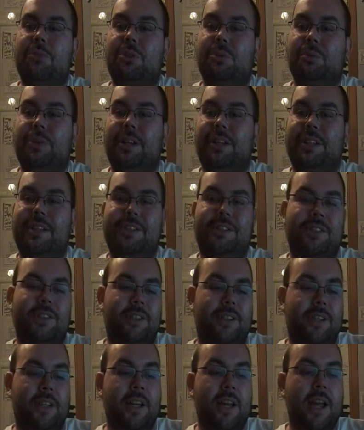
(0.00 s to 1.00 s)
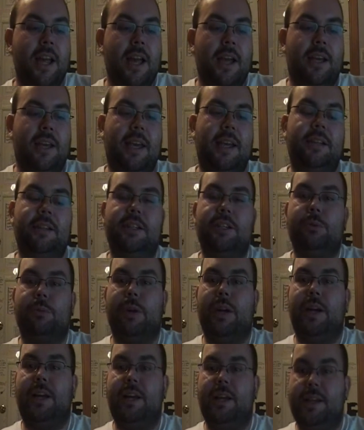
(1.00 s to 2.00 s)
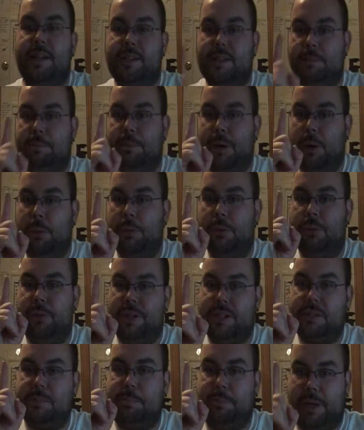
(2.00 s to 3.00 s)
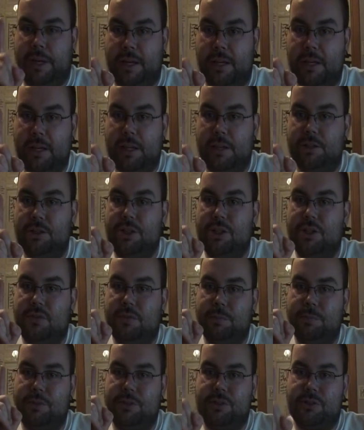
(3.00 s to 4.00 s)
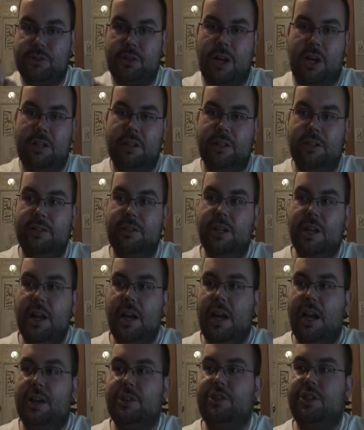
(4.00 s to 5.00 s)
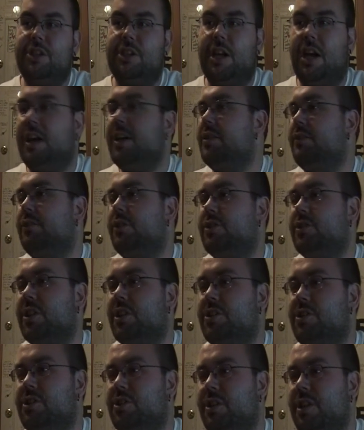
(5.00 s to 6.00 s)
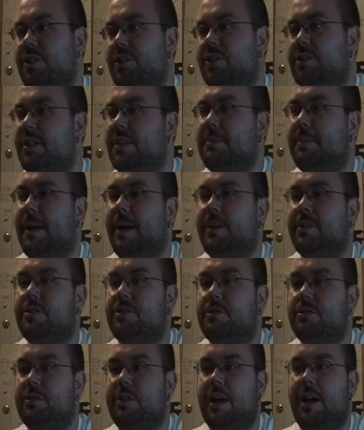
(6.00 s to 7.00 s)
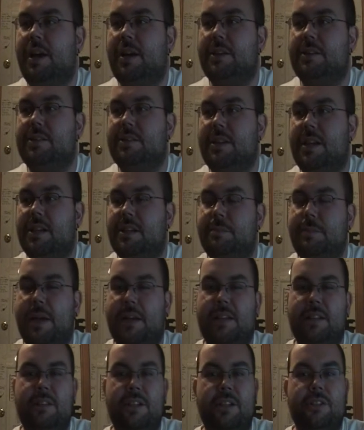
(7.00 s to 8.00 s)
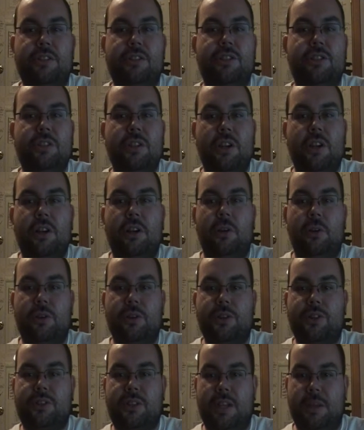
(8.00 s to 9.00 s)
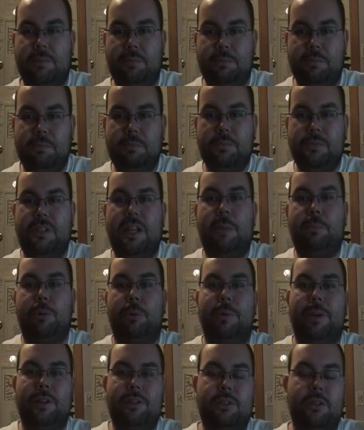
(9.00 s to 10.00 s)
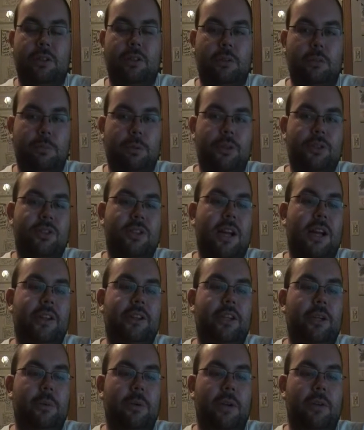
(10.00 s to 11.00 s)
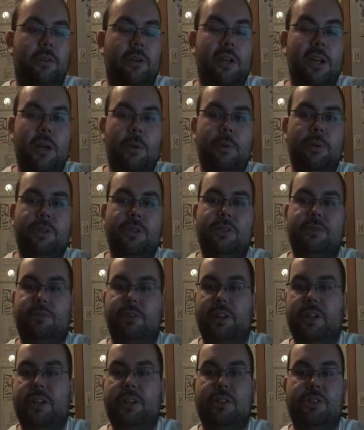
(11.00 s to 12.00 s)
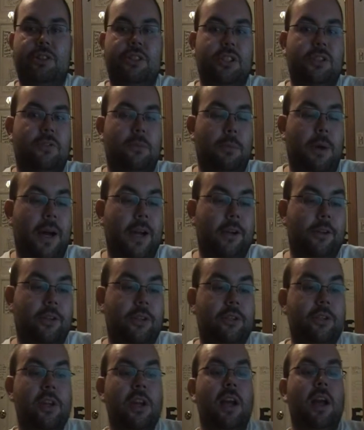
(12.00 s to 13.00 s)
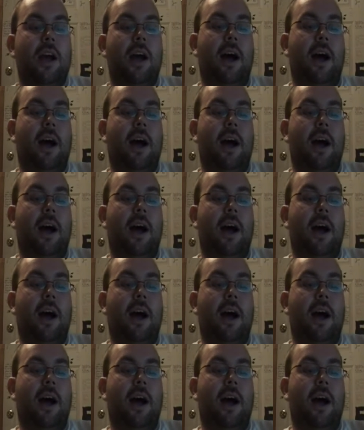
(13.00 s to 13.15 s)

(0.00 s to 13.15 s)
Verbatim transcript: Realistically, Kay Lee Ray is about this big, and she's from Scotland, and she kind of looks like she's got the same attitude as Becky Lynch, or the same temperament or personality or whatever, which is funny because she's from Ireland.